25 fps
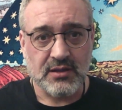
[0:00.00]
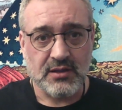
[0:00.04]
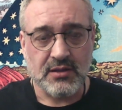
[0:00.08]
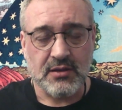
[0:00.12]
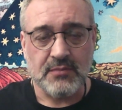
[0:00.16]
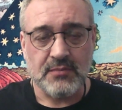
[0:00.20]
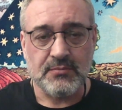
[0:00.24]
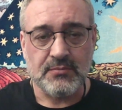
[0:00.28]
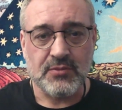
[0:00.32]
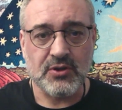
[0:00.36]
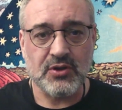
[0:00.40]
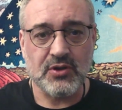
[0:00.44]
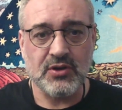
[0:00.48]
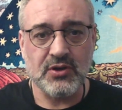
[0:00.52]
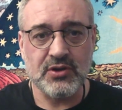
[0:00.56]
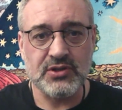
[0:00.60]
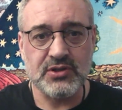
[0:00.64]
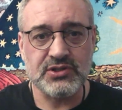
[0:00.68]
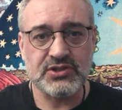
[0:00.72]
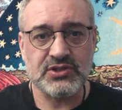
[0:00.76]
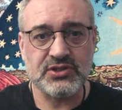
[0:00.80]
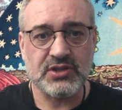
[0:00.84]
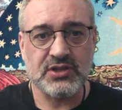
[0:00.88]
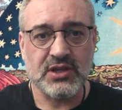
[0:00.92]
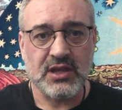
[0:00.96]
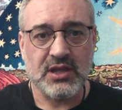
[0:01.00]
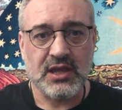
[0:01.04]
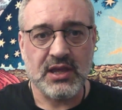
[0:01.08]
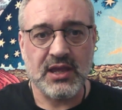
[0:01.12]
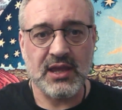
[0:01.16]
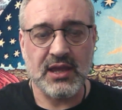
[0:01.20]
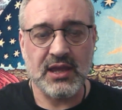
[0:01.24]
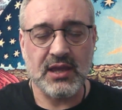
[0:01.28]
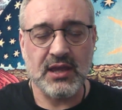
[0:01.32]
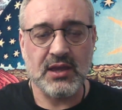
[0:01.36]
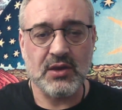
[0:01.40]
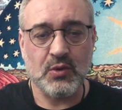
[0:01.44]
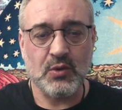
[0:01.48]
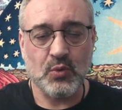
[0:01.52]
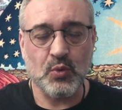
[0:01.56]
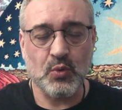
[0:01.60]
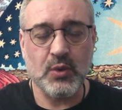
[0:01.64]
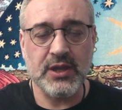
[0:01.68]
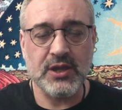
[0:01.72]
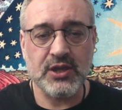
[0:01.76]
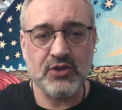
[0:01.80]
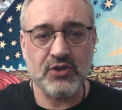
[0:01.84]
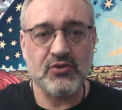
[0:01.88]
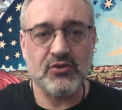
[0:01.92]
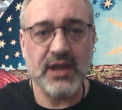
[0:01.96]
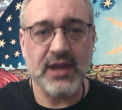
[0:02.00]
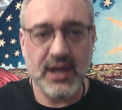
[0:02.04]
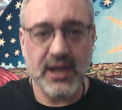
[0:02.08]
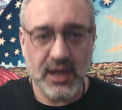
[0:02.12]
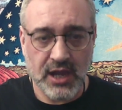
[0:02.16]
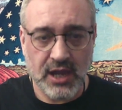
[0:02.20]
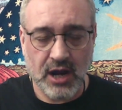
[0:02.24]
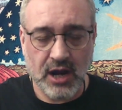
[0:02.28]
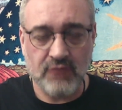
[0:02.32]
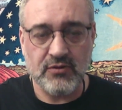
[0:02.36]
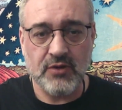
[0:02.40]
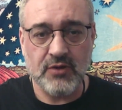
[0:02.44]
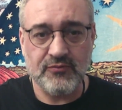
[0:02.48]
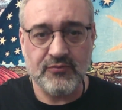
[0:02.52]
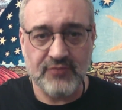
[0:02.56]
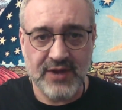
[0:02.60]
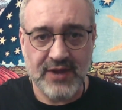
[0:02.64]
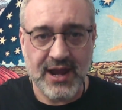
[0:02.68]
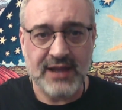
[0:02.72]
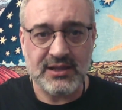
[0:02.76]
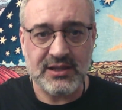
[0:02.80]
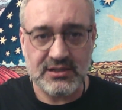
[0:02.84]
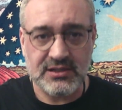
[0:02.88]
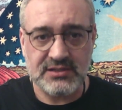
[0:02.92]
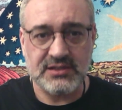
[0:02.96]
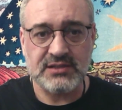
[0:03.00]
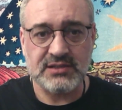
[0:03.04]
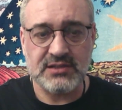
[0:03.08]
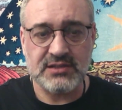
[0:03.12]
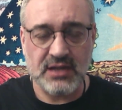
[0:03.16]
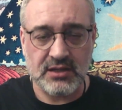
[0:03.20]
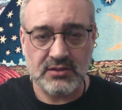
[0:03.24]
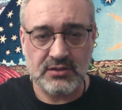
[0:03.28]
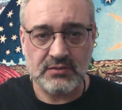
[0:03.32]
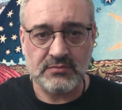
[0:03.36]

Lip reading: because we create our own reality tunnel,